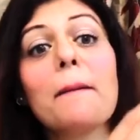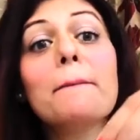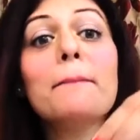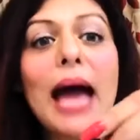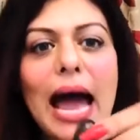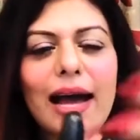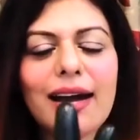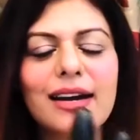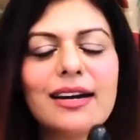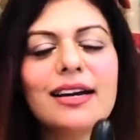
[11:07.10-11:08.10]

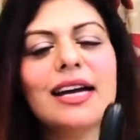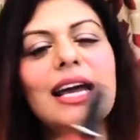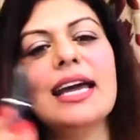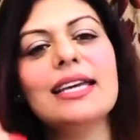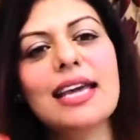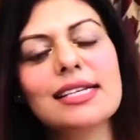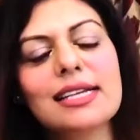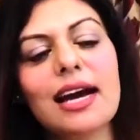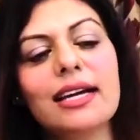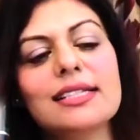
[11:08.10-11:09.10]
MAC. Yes,
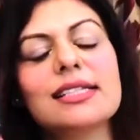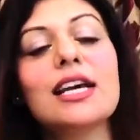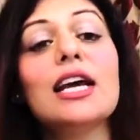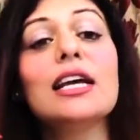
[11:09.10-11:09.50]
guys,